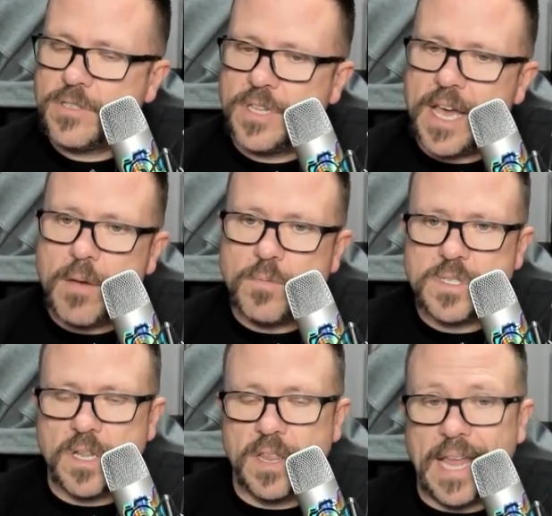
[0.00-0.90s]
So that
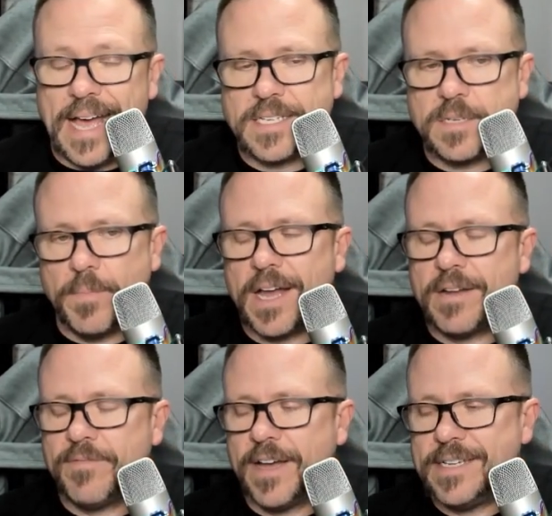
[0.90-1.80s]
was the last
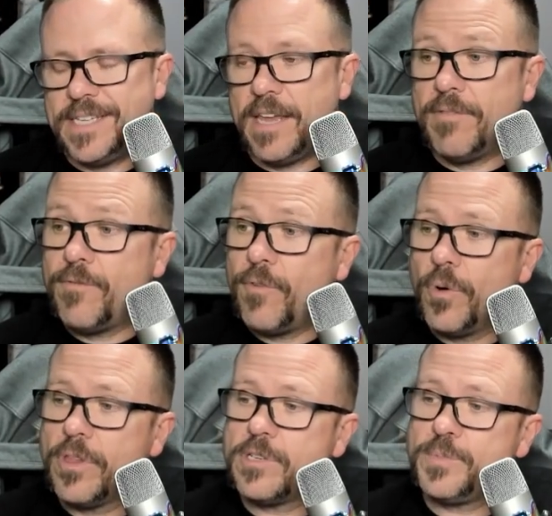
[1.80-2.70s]
modified date
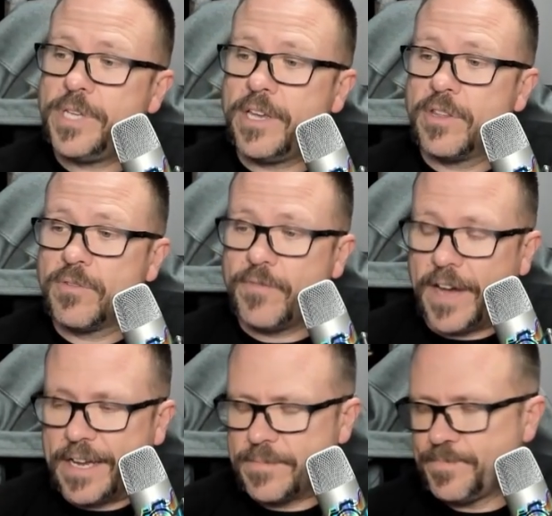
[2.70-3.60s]
for this particular
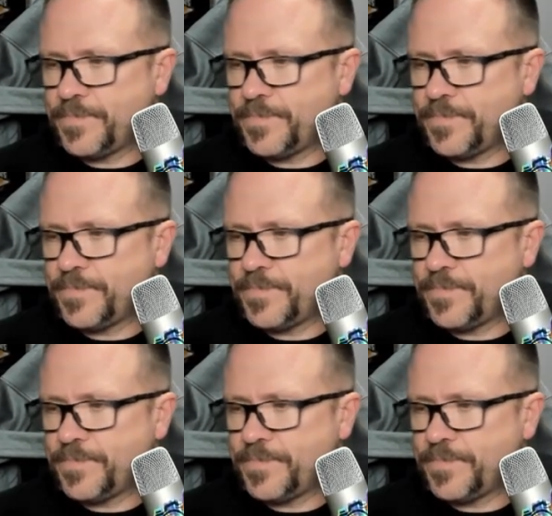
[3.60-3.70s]
file.